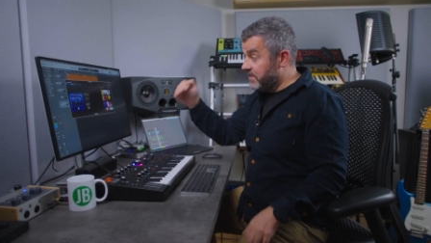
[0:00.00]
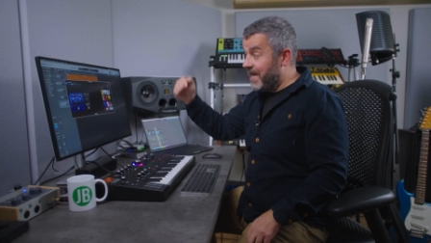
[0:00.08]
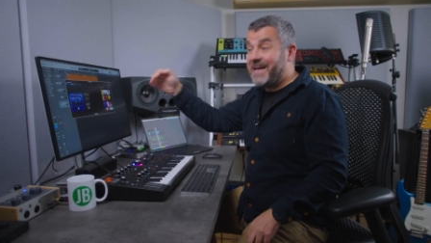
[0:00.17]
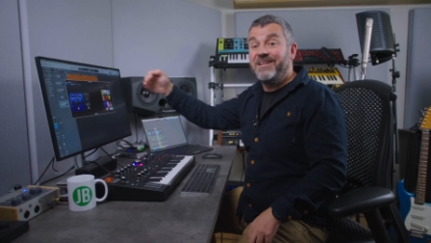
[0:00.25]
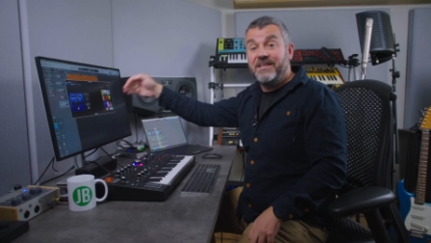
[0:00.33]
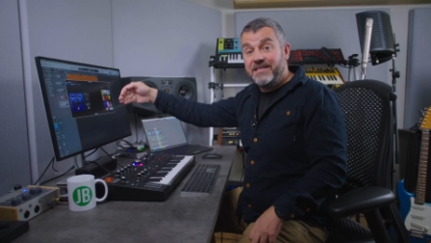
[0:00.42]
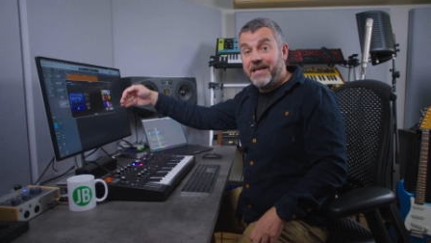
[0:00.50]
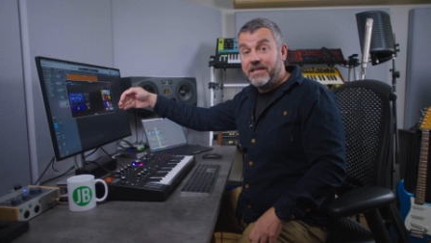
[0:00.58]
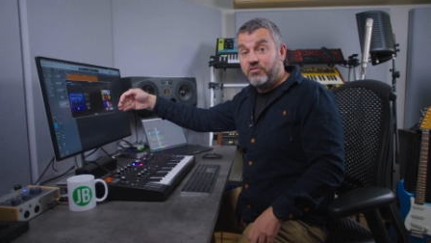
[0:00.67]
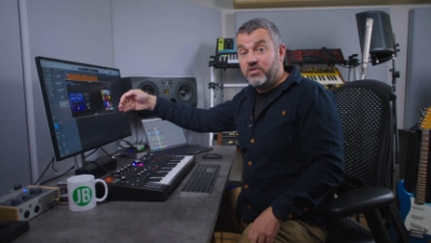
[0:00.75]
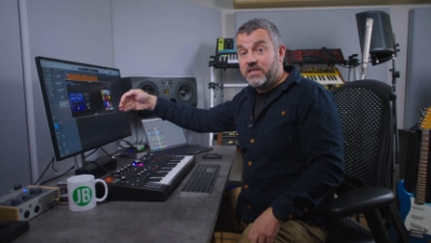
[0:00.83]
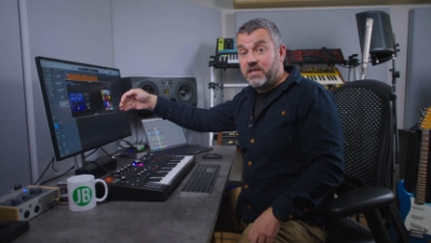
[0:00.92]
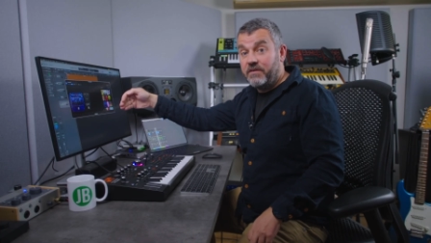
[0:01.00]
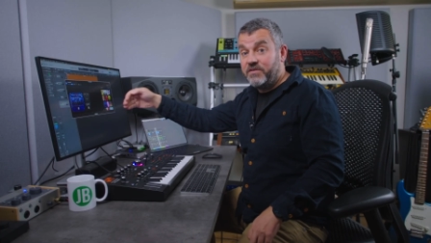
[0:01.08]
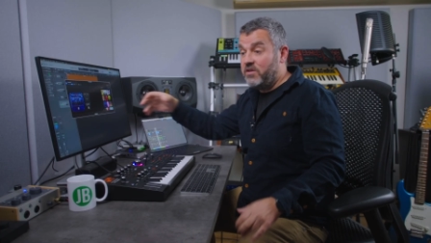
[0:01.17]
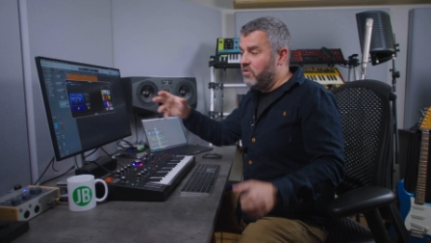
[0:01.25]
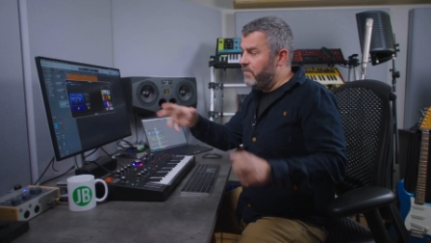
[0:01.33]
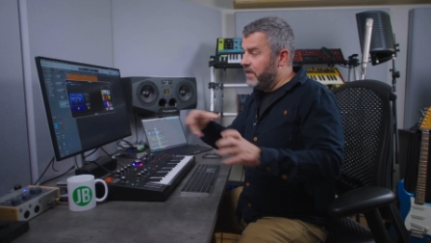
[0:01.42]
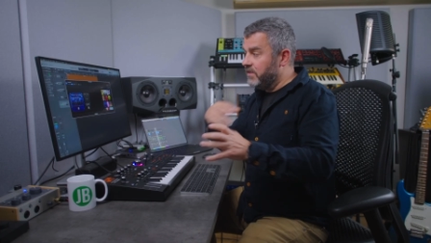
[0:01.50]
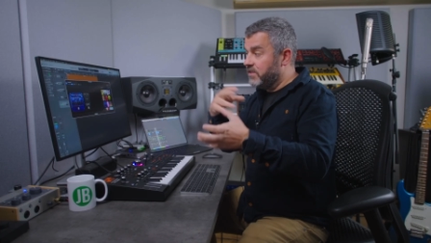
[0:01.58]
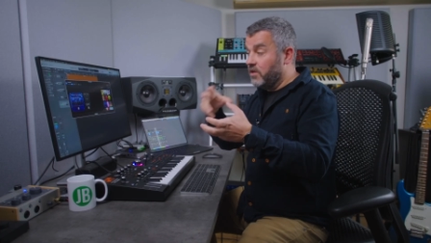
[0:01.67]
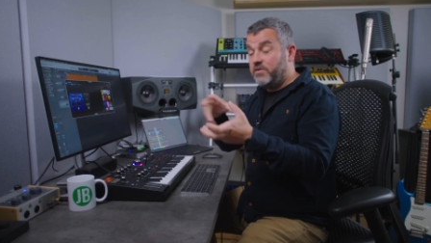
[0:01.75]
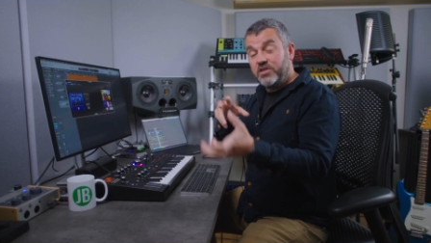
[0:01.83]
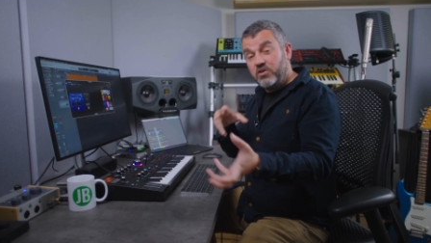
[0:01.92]
and this extra stuff too, because
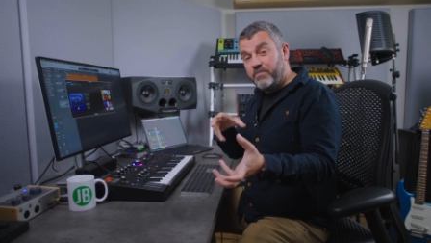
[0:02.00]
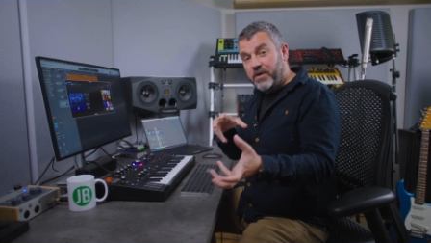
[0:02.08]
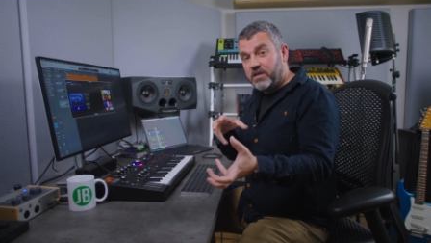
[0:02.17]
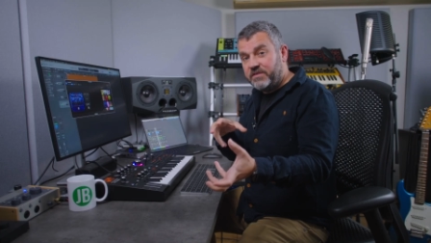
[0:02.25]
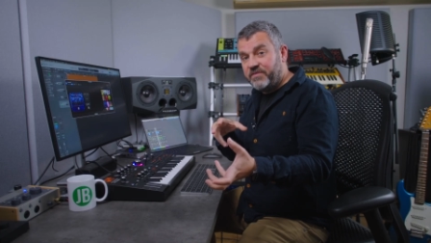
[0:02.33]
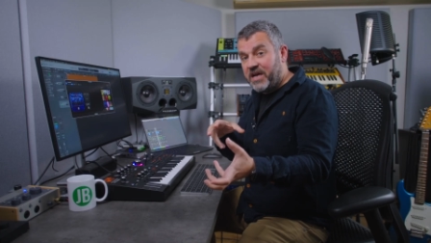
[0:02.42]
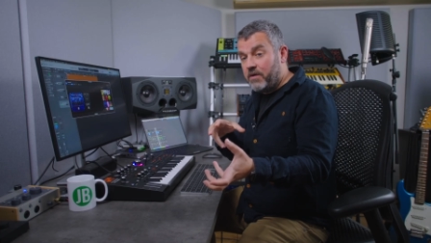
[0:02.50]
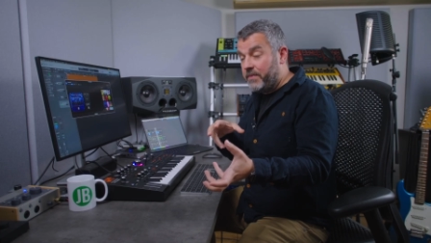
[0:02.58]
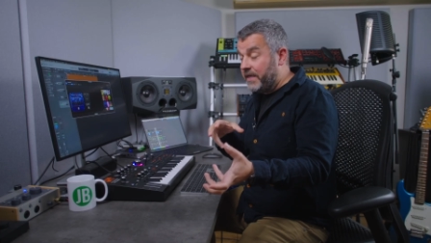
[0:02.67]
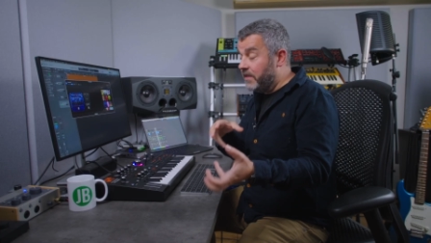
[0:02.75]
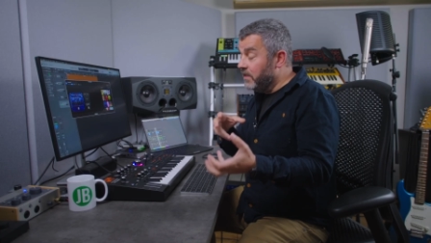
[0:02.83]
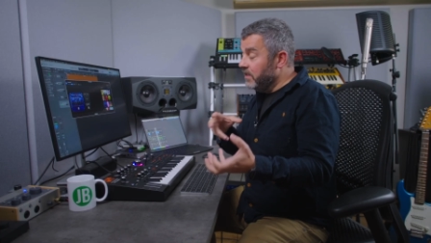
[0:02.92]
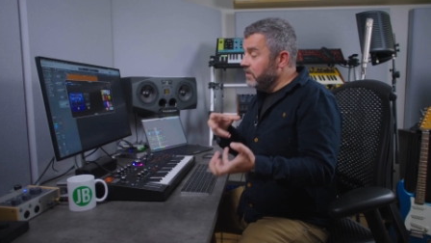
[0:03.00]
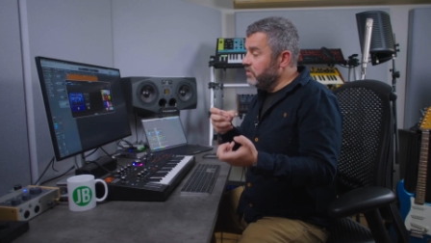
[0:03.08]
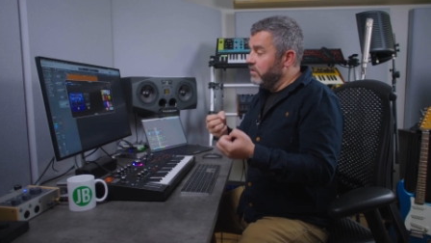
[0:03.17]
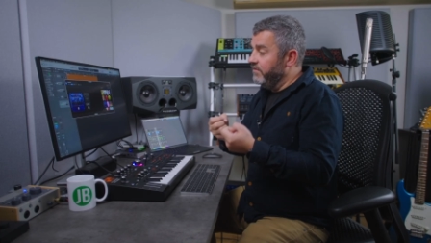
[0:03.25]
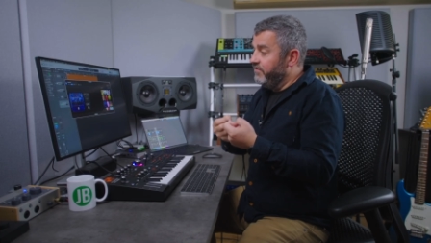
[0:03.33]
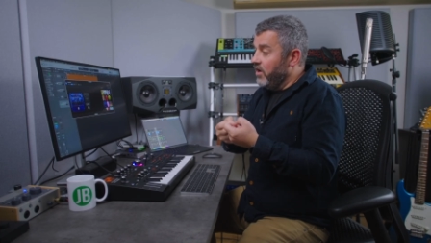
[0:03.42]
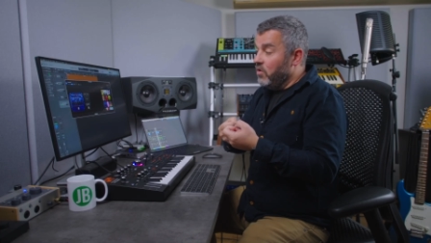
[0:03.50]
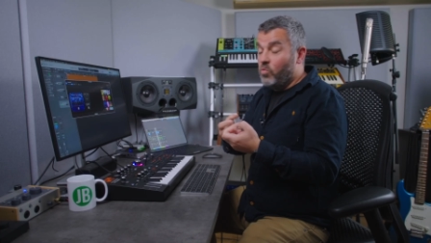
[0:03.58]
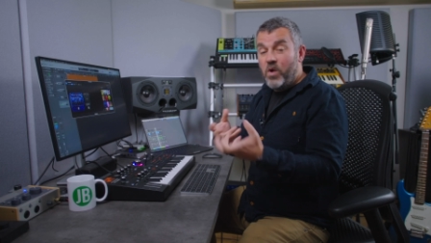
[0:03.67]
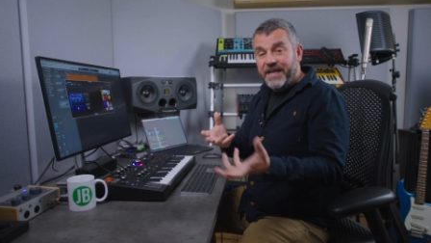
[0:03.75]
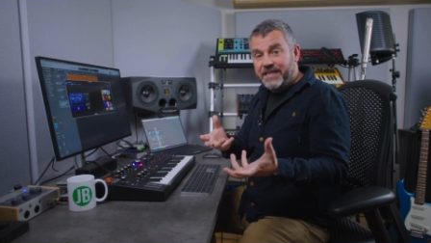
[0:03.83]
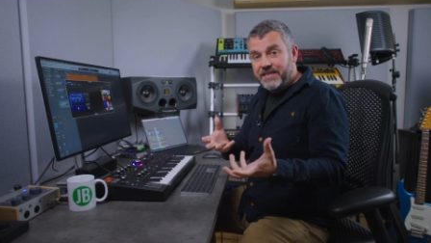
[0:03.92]
those two parts have now been sort of
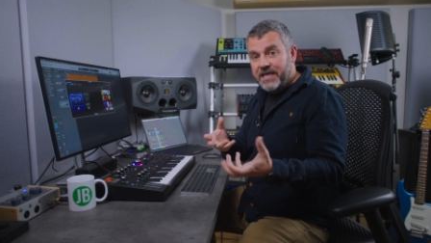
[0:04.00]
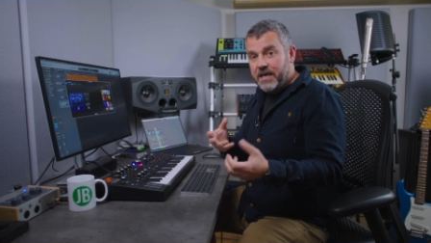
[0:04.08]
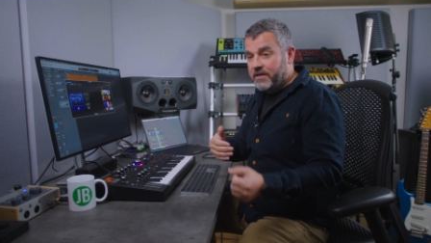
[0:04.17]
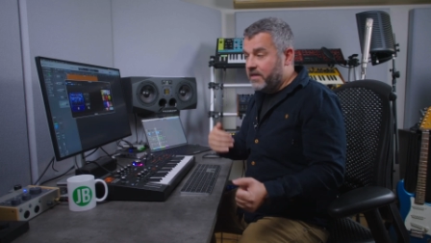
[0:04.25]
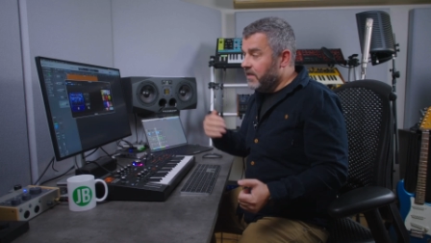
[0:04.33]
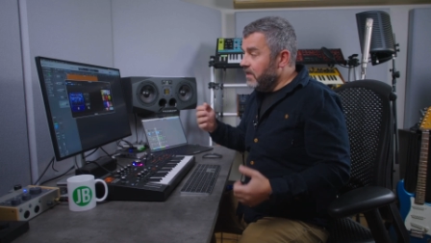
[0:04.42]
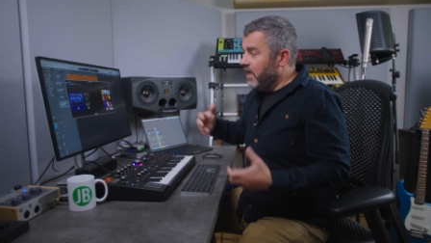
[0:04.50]
wedded together.